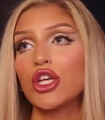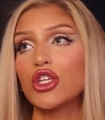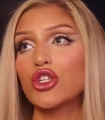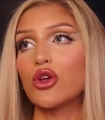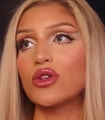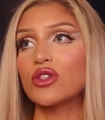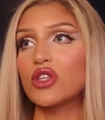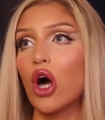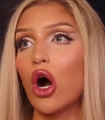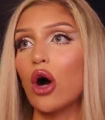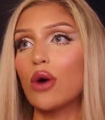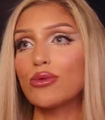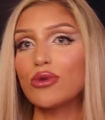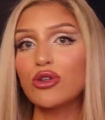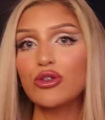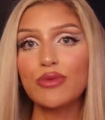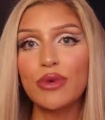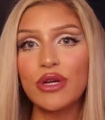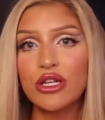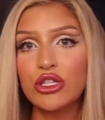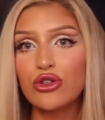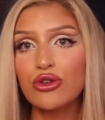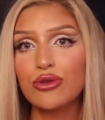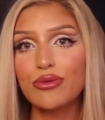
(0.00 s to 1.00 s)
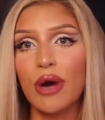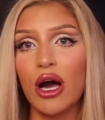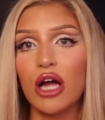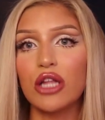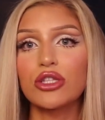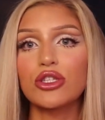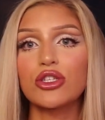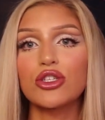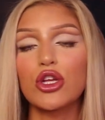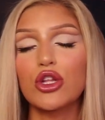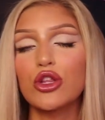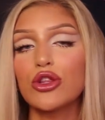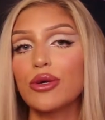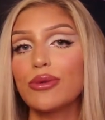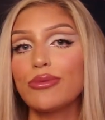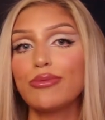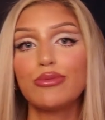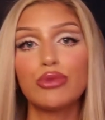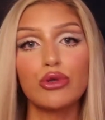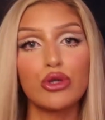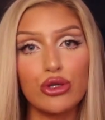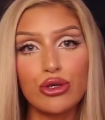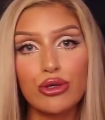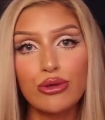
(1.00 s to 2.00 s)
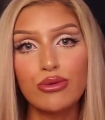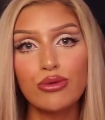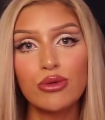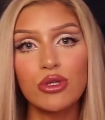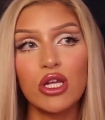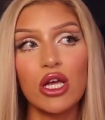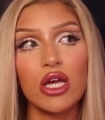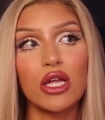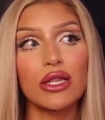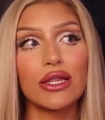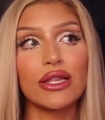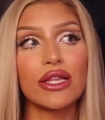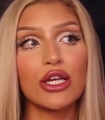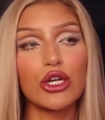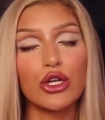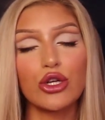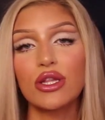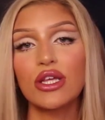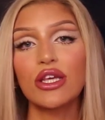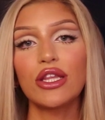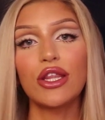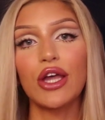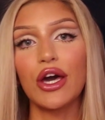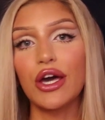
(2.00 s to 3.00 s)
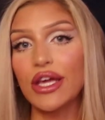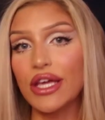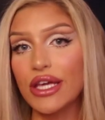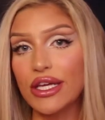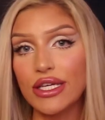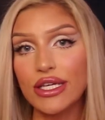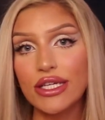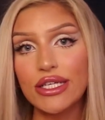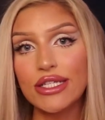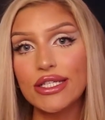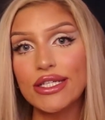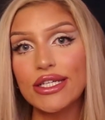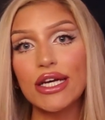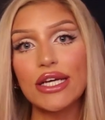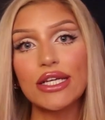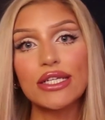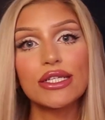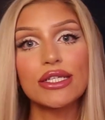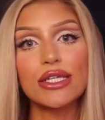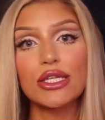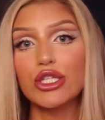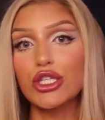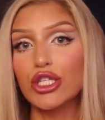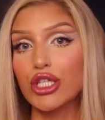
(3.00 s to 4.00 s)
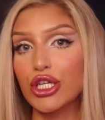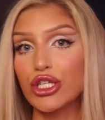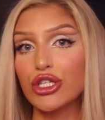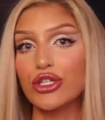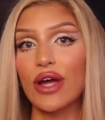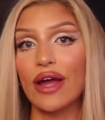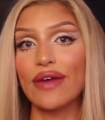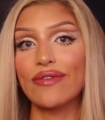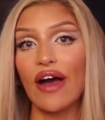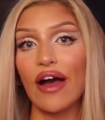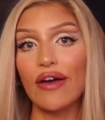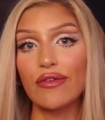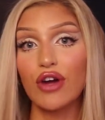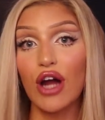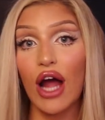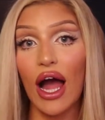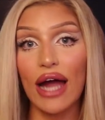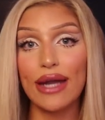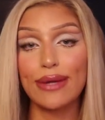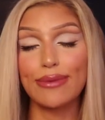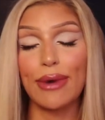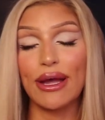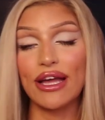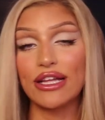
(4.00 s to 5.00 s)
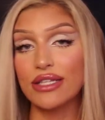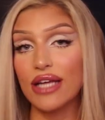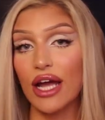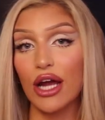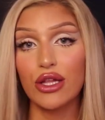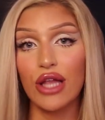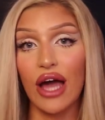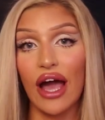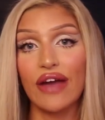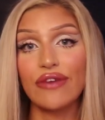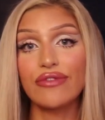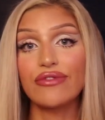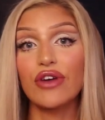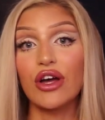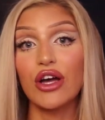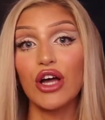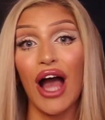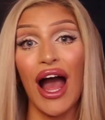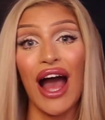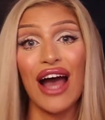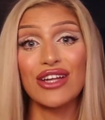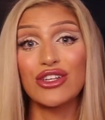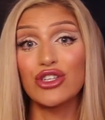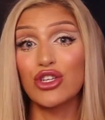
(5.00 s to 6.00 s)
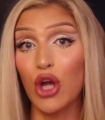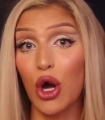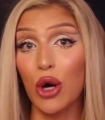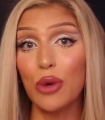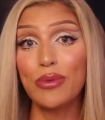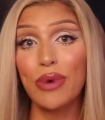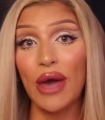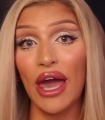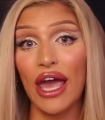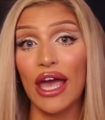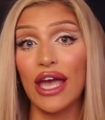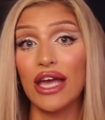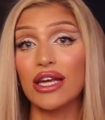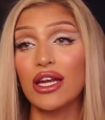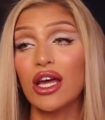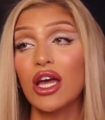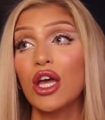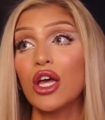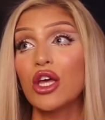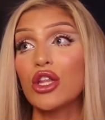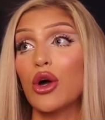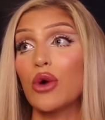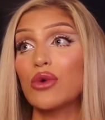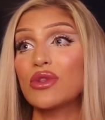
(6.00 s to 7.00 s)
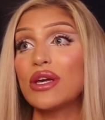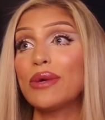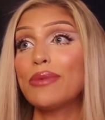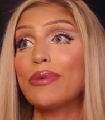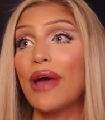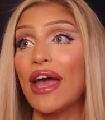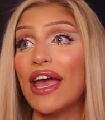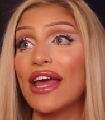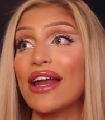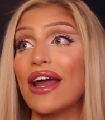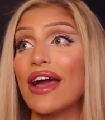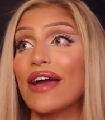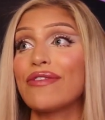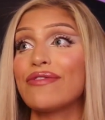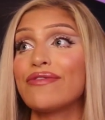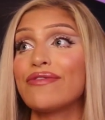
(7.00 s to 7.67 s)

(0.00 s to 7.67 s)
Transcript: so it's almost been two months. The boobs, literally the easiest surgery I've ever had in my entire life, had no pain. The only pain I